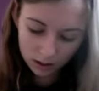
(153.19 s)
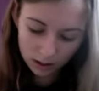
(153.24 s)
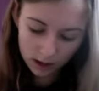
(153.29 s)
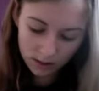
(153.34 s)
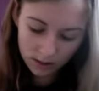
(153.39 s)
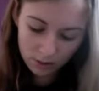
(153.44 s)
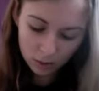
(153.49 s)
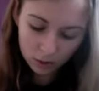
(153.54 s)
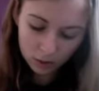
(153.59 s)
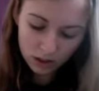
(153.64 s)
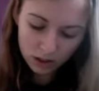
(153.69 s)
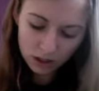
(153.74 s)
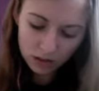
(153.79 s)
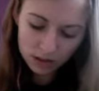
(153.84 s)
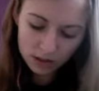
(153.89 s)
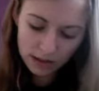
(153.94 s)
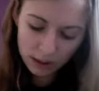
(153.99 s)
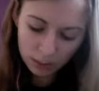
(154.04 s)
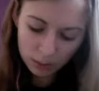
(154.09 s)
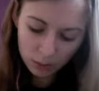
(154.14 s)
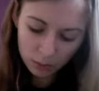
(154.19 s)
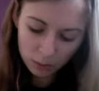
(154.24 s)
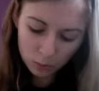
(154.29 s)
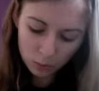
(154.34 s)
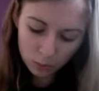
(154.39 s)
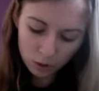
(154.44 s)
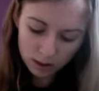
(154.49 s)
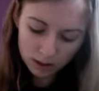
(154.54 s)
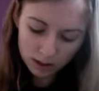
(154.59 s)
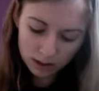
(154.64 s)
I've only used that one
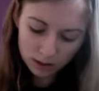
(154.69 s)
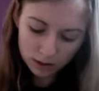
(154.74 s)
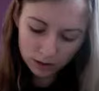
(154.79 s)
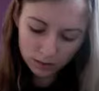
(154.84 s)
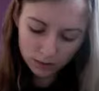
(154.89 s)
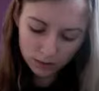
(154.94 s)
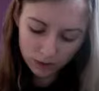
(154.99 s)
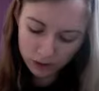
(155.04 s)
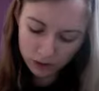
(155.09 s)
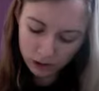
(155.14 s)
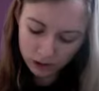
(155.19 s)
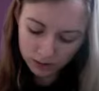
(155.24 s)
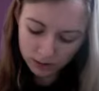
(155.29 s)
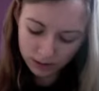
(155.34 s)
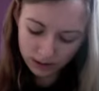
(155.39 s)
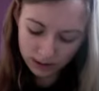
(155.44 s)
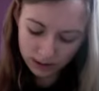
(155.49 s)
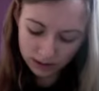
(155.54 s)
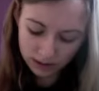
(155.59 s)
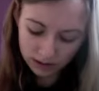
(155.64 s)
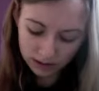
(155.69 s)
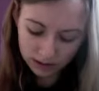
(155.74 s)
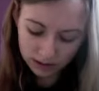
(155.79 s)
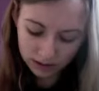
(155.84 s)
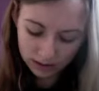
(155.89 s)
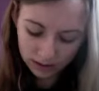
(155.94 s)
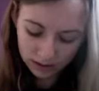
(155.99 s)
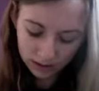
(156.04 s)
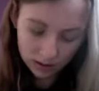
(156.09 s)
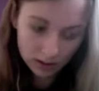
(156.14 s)
once so far just because,
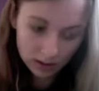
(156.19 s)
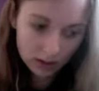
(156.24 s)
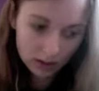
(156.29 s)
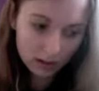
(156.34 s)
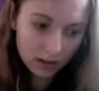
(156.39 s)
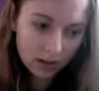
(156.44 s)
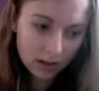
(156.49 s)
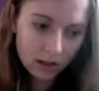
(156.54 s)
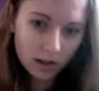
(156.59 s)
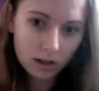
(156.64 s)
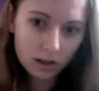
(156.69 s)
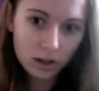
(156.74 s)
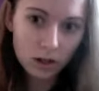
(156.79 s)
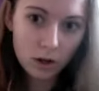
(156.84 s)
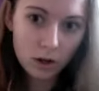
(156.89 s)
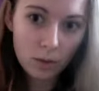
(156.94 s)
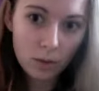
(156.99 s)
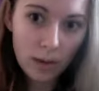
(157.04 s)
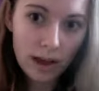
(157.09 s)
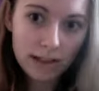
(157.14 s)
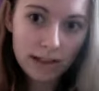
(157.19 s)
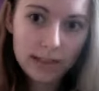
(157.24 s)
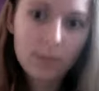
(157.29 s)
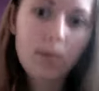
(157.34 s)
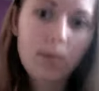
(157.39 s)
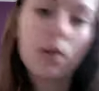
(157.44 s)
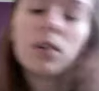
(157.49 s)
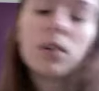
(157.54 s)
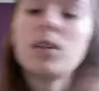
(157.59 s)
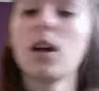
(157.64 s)
you know,
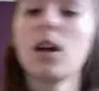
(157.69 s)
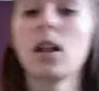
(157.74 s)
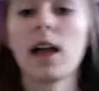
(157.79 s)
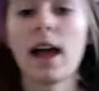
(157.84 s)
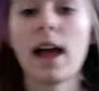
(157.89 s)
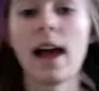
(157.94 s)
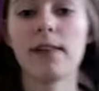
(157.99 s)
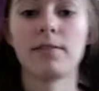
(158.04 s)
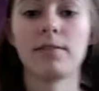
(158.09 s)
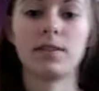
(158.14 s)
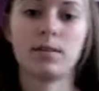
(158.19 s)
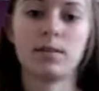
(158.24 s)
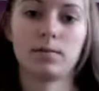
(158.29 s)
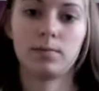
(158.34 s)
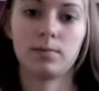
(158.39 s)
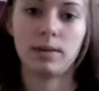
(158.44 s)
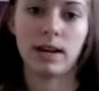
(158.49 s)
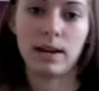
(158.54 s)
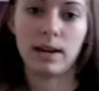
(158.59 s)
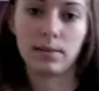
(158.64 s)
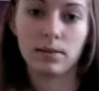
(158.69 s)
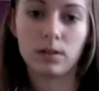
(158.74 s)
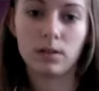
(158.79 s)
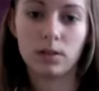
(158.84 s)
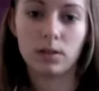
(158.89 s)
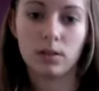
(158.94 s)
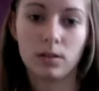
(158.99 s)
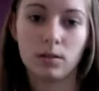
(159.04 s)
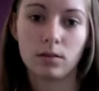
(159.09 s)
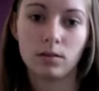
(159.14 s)
basketball and all, I haven't been able
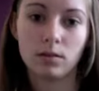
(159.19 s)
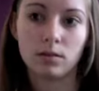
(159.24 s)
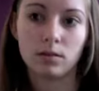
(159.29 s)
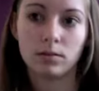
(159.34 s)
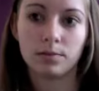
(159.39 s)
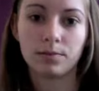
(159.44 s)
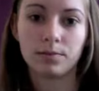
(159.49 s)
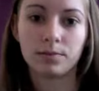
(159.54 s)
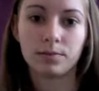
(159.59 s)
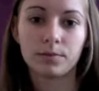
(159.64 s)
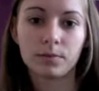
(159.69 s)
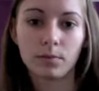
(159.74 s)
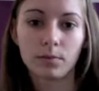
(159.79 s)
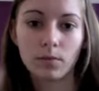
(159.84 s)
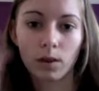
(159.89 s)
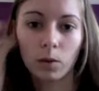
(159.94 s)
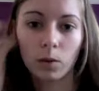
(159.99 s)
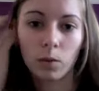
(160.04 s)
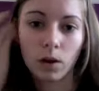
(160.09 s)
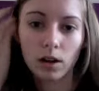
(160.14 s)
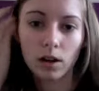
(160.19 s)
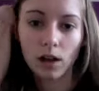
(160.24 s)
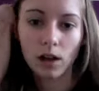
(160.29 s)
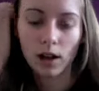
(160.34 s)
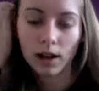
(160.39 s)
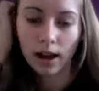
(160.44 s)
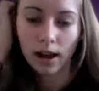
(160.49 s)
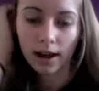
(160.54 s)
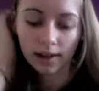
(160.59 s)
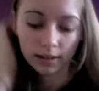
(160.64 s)
to wear a
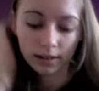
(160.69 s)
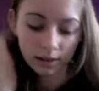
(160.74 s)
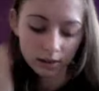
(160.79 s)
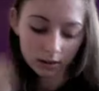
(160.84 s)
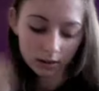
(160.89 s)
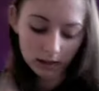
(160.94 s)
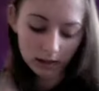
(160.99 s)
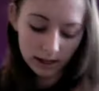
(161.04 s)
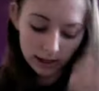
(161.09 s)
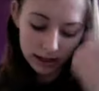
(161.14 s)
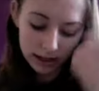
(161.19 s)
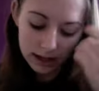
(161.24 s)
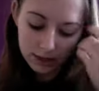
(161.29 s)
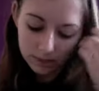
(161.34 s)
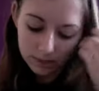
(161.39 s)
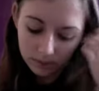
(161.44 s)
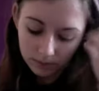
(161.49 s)
lot of eyeliner lately.